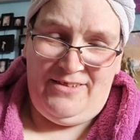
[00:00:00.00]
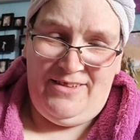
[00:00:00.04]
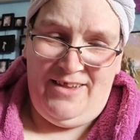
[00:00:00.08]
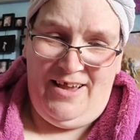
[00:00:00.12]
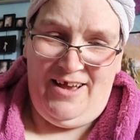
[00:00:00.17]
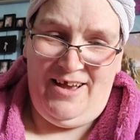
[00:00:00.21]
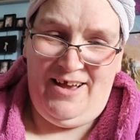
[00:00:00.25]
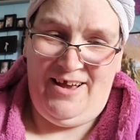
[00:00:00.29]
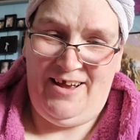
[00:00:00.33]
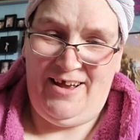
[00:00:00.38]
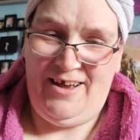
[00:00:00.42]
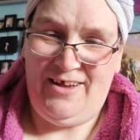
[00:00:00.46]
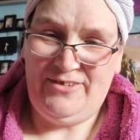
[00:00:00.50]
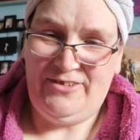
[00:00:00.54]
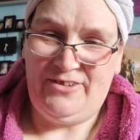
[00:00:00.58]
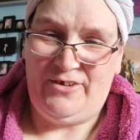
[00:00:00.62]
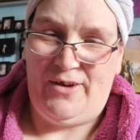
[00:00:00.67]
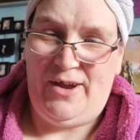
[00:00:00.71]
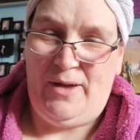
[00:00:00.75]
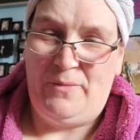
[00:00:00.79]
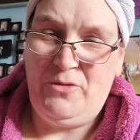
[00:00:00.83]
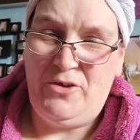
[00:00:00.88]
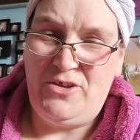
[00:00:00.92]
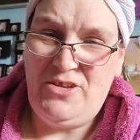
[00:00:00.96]

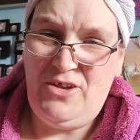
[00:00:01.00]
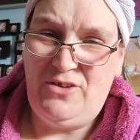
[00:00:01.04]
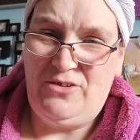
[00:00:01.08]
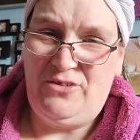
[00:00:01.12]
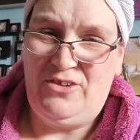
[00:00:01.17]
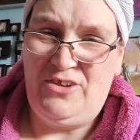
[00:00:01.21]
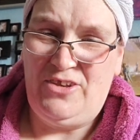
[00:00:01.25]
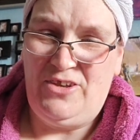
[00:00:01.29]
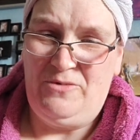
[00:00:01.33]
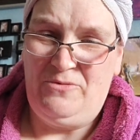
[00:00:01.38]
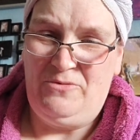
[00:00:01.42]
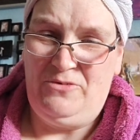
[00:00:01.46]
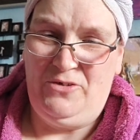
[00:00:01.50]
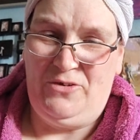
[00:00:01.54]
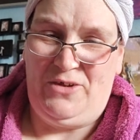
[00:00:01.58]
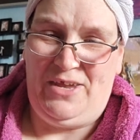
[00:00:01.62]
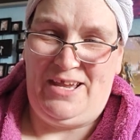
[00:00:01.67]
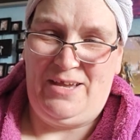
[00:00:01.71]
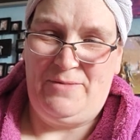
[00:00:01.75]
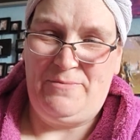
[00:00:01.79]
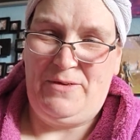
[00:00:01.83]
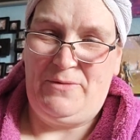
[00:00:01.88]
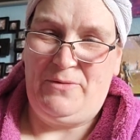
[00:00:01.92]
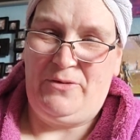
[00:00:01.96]
Sorry, I'm not used to you
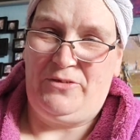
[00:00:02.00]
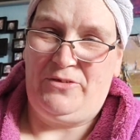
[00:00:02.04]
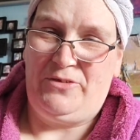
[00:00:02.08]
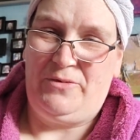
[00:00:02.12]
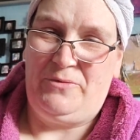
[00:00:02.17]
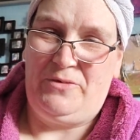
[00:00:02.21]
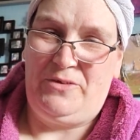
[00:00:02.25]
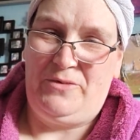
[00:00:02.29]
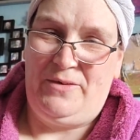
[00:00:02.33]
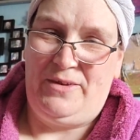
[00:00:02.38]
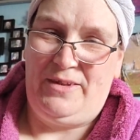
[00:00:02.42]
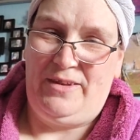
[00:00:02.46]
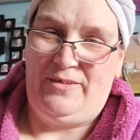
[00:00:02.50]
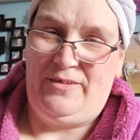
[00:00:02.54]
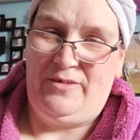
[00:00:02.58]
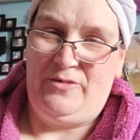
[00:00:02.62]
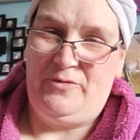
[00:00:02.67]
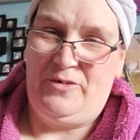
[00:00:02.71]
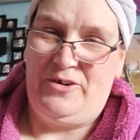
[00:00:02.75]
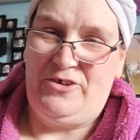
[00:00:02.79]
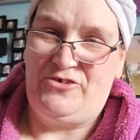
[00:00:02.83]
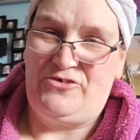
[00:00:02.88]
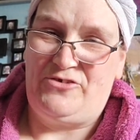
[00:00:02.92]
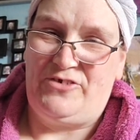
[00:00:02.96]
looking at me whilst I'm doing this. It's
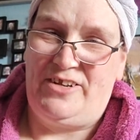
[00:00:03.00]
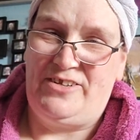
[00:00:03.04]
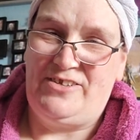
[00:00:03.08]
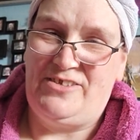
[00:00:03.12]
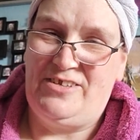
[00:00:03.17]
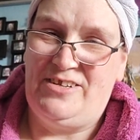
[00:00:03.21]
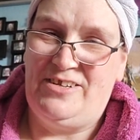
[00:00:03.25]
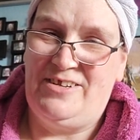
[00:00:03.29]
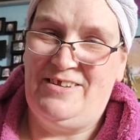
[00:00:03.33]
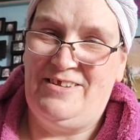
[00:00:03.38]
very strange.